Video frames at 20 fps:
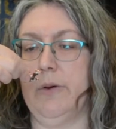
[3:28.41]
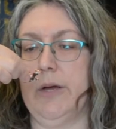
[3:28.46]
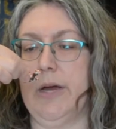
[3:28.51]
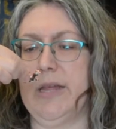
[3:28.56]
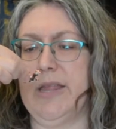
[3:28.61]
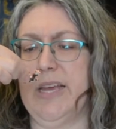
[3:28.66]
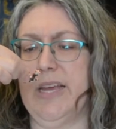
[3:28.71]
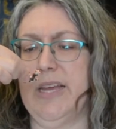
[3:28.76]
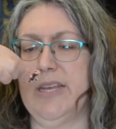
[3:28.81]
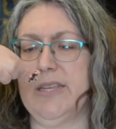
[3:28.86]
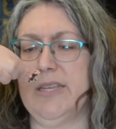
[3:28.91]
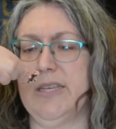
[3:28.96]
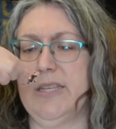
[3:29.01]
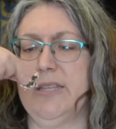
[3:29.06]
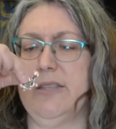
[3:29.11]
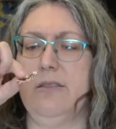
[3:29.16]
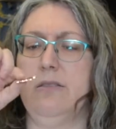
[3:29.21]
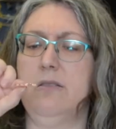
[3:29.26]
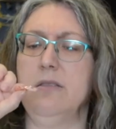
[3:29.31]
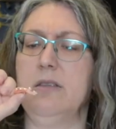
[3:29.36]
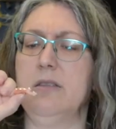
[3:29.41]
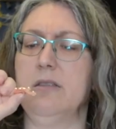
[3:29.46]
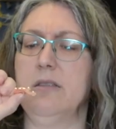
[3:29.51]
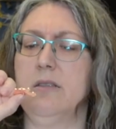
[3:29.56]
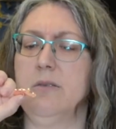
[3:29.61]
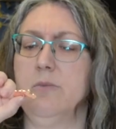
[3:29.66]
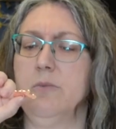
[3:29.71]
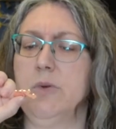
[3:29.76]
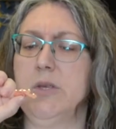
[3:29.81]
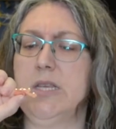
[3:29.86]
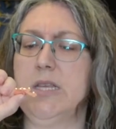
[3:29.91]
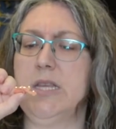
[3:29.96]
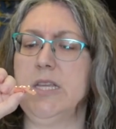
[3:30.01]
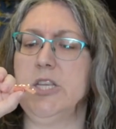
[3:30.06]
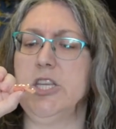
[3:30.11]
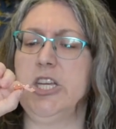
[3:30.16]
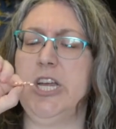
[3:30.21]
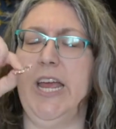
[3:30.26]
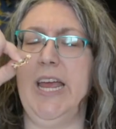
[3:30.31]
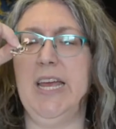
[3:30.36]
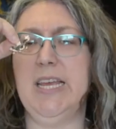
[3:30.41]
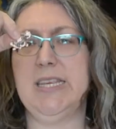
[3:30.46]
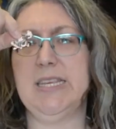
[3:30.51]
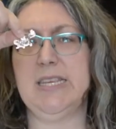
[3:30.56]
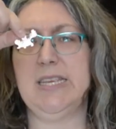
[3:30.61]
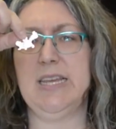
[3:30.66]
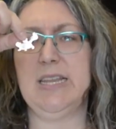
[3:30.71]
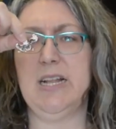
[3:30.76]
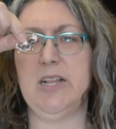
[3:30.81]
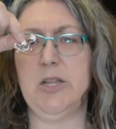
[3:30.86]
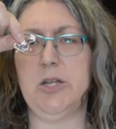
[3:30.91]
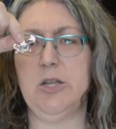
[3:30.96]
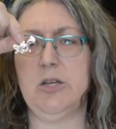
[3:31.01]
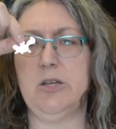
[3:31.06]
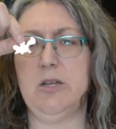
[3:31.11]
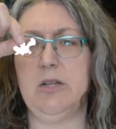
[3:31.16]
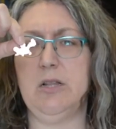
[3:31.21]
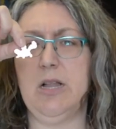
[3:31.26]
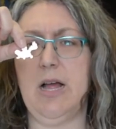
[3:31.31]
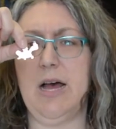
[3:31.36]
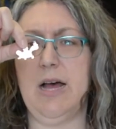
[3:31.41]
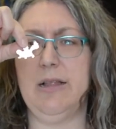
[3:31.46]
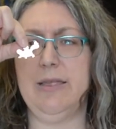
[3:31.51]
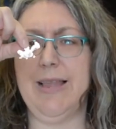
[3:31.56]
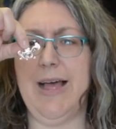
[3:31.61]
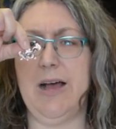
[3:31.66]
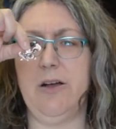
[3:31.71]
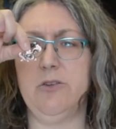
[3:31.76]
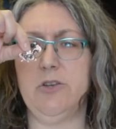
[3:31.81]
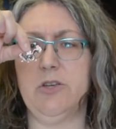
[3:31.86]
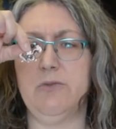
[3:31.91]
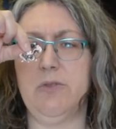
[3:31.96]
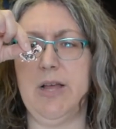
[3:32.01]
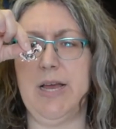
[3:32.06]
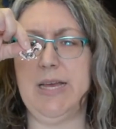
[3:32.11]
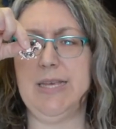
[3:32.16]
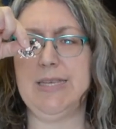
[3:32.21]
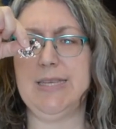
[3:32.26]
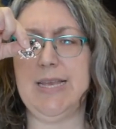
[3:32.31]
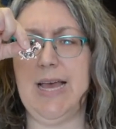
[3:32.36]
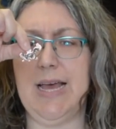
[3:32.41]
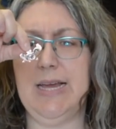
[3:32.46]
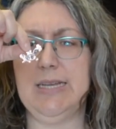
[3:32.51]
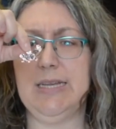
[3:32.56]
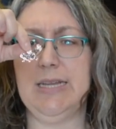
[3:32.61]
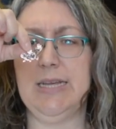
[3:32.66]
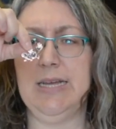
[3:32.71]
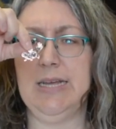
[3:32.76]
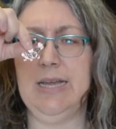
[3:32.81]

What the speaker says: I think it's, was it the Chase in a little Loungefly set?